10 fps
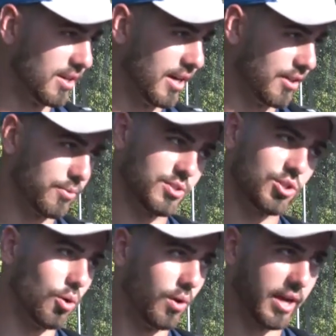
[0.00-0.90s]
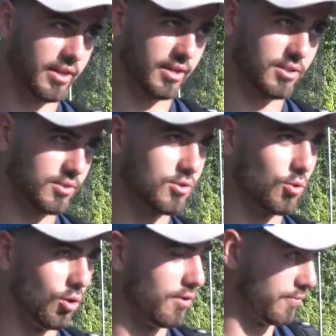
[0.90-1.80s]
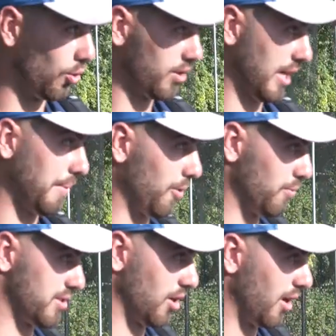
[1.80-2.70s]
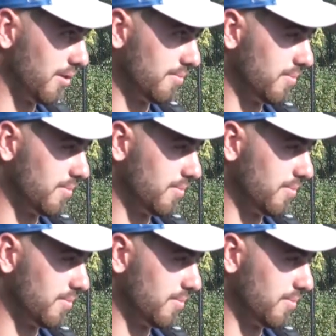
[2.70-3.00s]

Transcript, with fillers: Uh, there was no way that Cole, if Cole came out and was on,